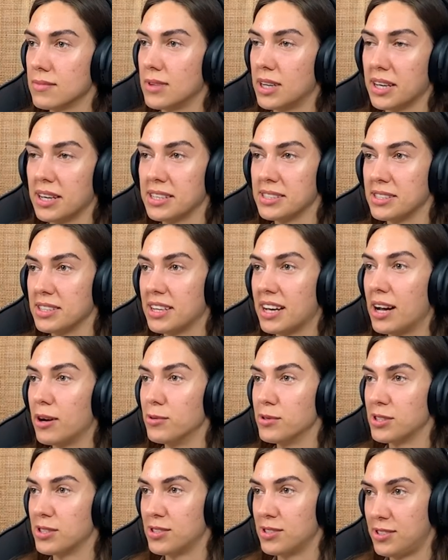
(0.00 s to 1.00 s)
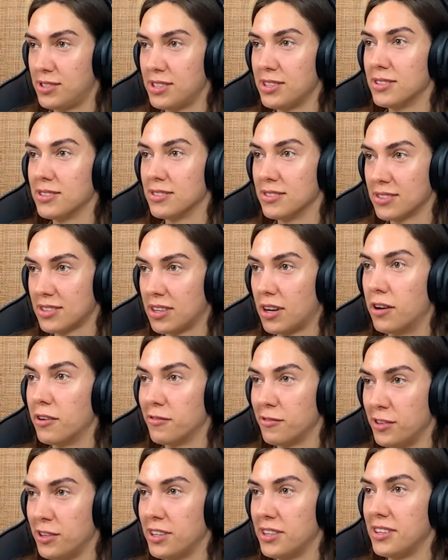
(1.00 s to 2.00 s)
I guess the guy was still
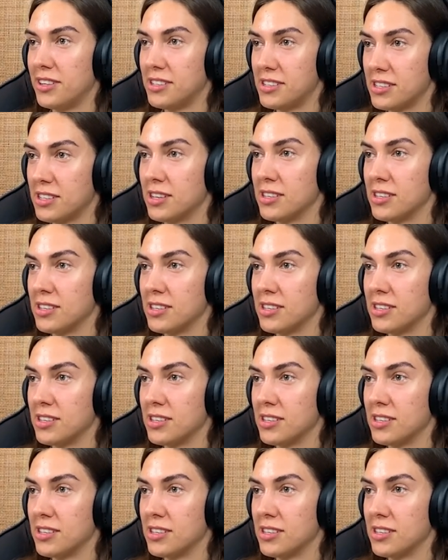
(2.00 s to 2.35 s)
confident in his